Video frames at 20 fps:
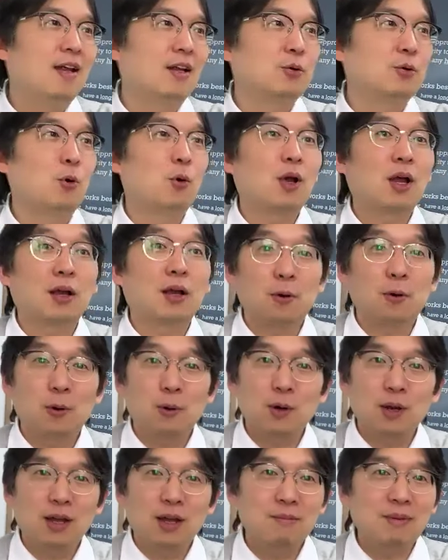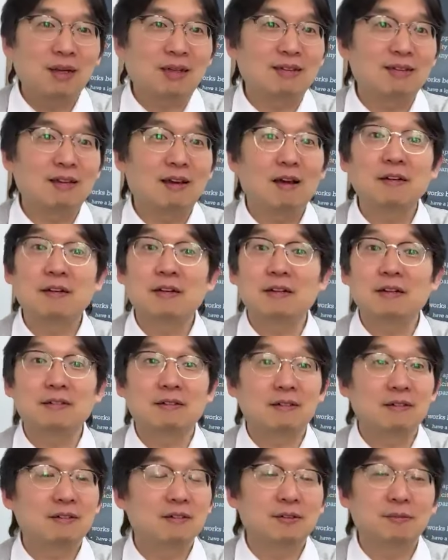And Coca-Cola and
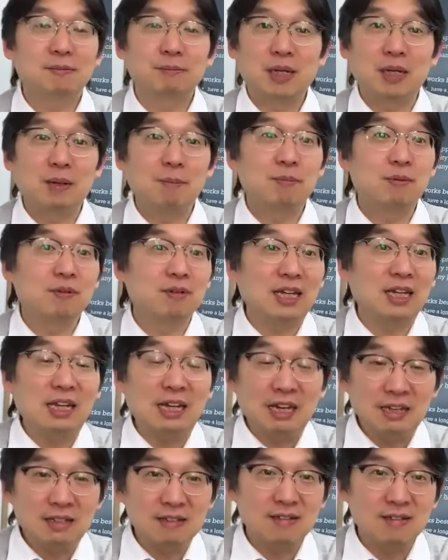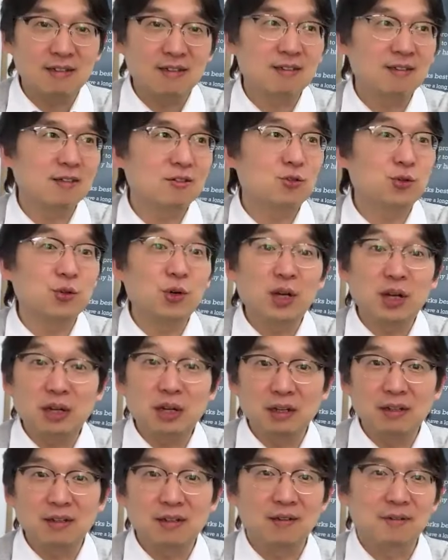McDonald's, people eat and
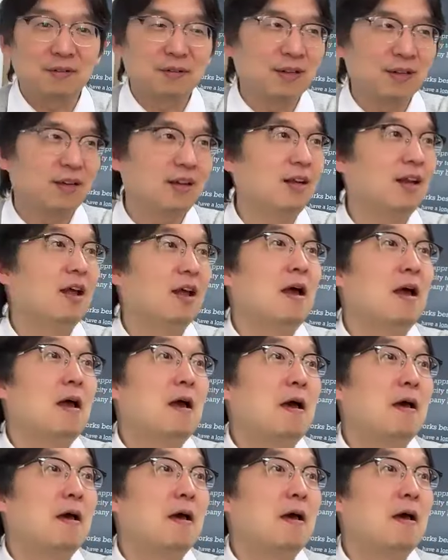drink, right?